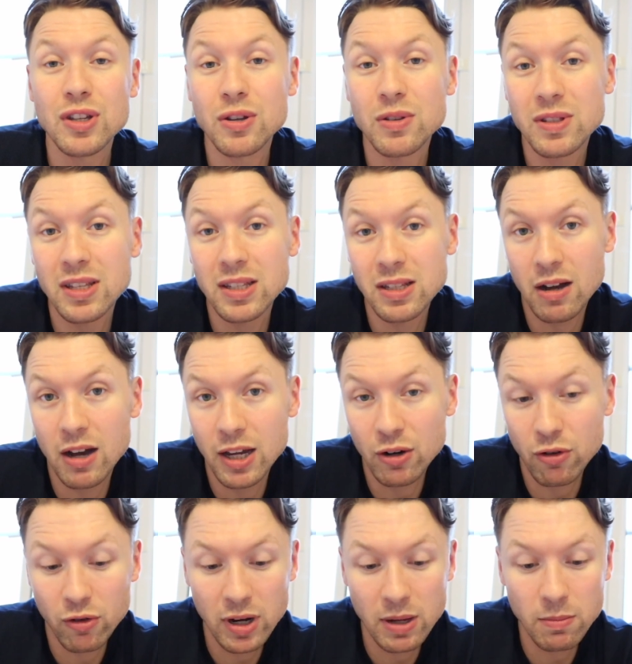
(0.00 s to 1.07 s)
use this eye
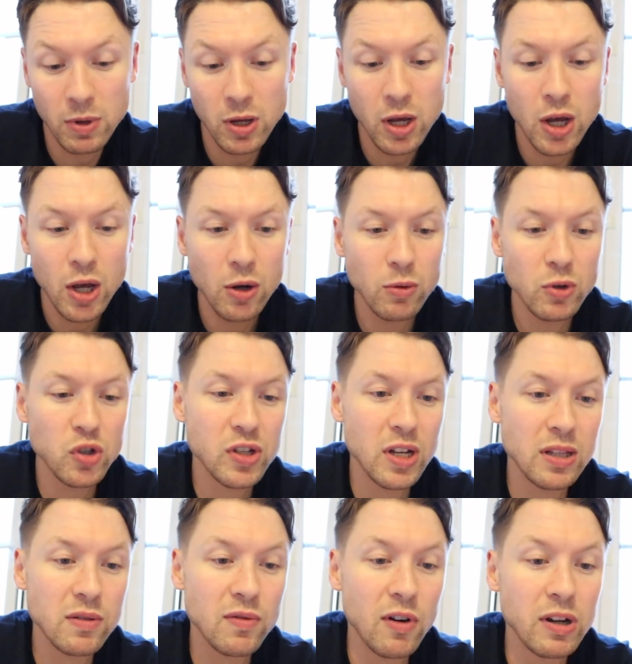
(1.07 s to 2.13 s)
cream, which
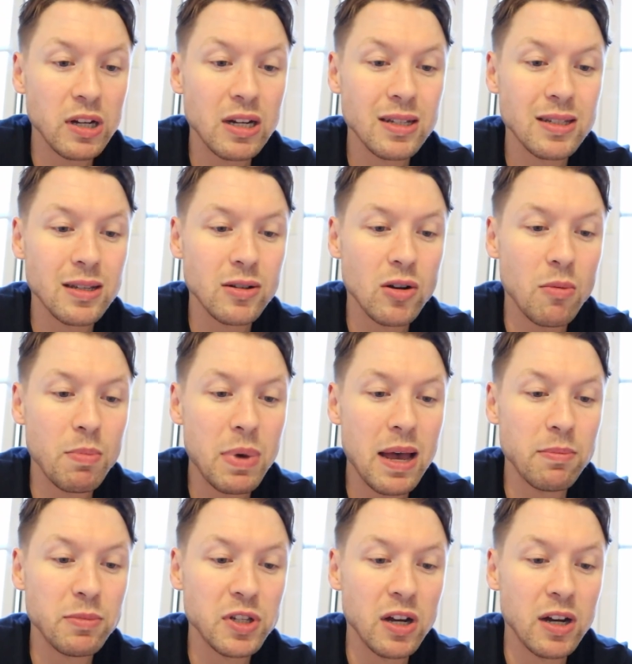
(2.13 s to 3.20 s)
sounds very nice. It's got
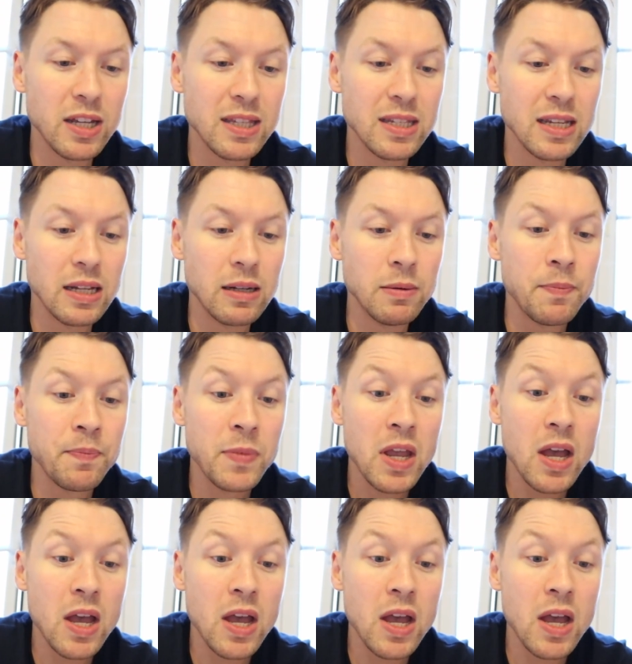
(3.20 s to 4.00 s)
peptides in.